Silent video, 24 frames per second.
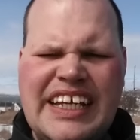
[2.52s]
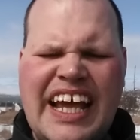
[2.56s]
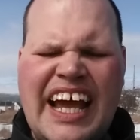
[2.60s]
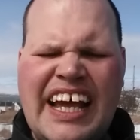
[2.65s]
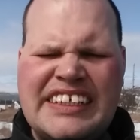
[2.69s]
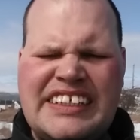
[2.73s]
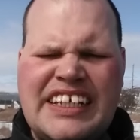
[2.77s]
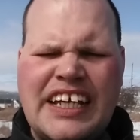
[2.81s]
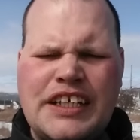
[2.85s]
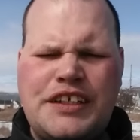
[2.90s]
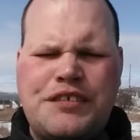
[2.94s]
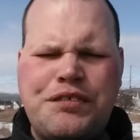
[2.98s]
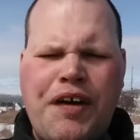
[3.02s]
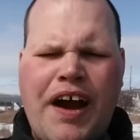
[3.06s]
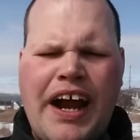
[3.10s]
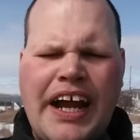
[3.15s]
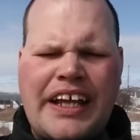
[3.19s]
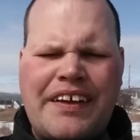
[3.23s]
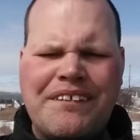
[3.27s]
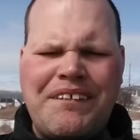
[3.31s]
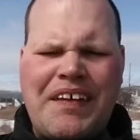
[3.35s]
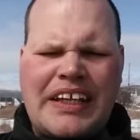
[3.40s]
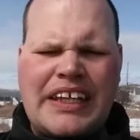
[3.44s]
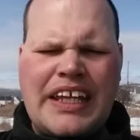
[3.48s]
This is
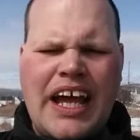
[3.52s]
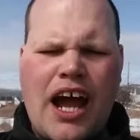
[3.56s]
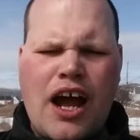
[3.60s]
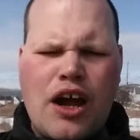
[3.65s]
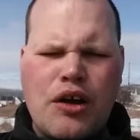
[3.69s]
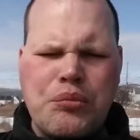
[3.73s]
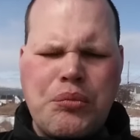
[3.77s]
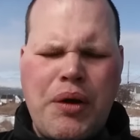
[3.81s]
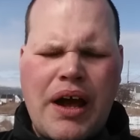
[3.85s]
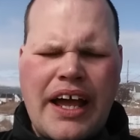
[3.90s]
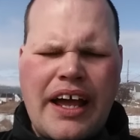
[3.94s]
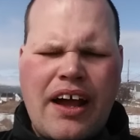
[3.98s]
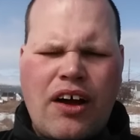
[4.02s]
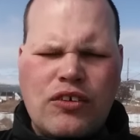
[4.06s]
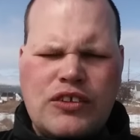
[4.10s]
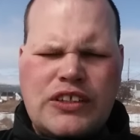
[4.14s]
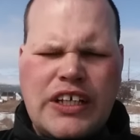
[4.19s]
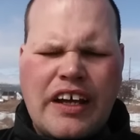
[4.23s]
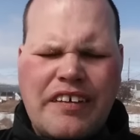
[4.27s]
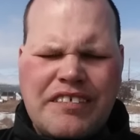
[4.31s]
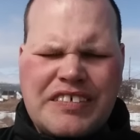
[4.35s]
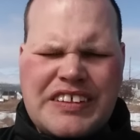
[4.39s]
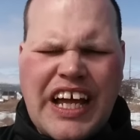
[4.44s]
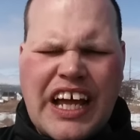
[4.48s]
Frankie MacDonald, my own
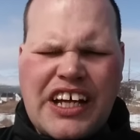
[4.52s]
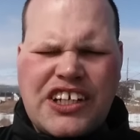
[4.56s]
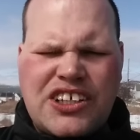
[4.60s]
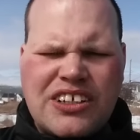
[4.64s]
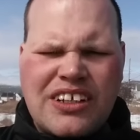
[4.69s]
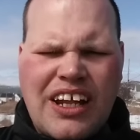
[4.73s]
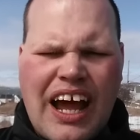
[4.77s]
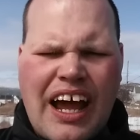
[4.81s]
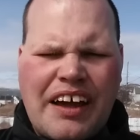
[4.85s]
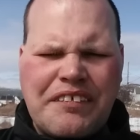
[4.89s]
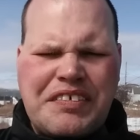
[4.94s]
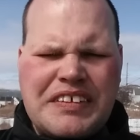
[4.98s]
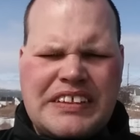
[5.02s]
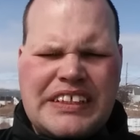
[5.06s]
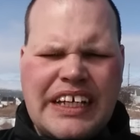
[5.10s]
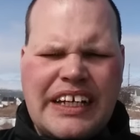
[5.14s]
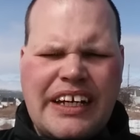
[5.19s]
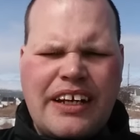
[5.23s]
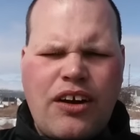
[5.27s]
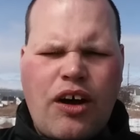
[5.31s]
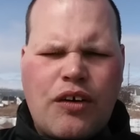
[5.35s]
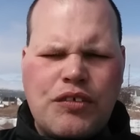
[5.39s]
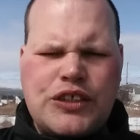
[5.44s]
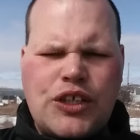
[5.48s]
TV station live from
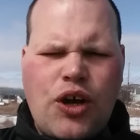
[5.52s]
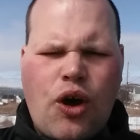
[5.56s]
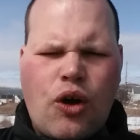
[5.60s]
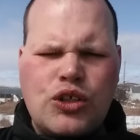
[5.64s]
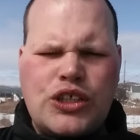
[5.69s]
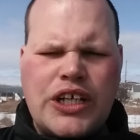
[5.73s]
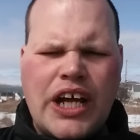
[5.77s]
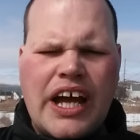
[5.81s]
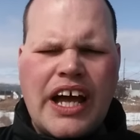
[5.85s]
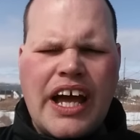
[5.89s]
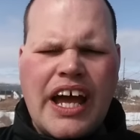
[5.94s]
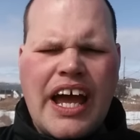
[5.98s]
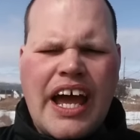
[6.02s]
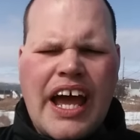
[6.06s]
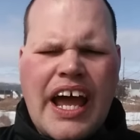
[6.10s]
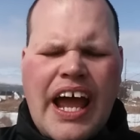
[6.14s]
Sydney, Nova Scotia.